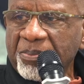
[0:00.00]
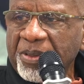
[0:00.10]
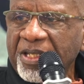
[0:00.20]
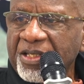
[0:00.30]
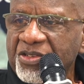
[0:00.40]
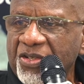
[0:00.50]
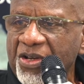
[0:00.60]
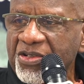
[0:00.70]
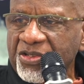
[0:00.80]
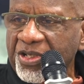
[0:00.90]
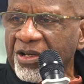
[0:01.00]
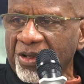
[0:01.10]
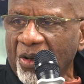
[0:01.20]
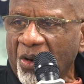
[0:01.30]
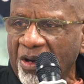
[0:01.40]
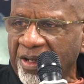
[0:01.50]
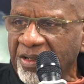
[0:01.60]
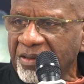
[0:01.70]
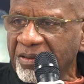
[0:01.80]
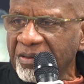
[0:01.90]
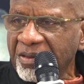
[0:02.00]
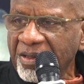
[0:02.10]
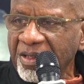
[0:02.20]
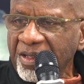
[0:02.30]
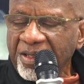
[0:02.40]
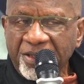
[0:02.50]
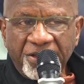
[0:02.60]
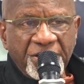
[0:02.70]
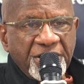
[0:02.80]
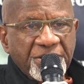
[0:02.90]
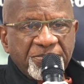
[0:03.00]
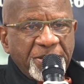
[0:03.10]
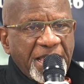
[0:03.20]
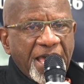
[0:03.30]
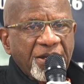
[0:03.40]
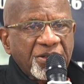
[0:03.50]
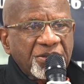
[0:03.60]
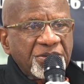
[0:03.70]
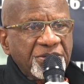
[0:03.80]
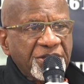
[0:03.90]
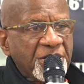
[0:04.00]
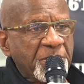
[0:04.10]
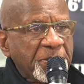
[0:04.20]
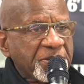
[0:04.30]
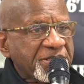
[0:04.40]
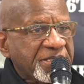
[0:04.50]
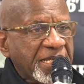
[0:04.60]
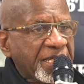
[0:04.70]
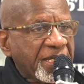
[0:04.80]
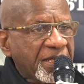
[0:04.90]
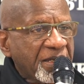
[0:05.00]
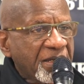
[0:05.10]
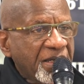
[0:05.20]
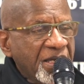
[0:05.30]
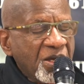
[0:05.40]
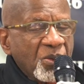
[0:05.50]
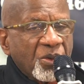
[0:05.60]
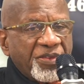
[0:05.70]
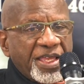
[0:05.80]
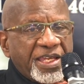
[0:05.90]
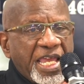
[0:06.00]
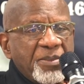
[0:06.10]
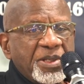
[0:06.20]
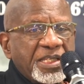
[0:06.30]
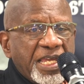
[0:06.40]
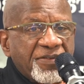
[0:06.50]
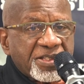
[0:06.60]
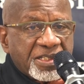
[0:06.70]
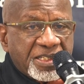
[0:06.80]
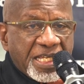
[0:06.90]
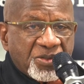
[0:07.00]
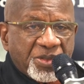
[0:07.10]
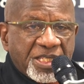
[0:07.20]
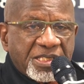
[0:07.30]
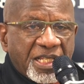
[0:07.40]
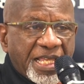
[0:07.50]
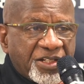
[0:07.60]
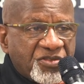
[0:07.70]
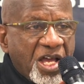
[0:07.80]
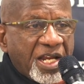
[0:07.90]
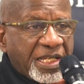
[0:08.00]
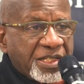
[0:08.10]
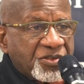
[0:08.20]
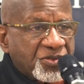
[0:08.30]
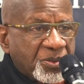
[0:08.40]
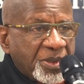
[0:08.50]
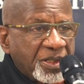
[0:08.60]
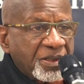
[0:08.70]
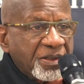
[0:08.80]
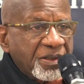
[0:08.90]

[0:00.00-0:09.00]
being in church, you hear an organ, you hear piano, you hear people singing. Well, they came and gave us a test with this electronic instrument.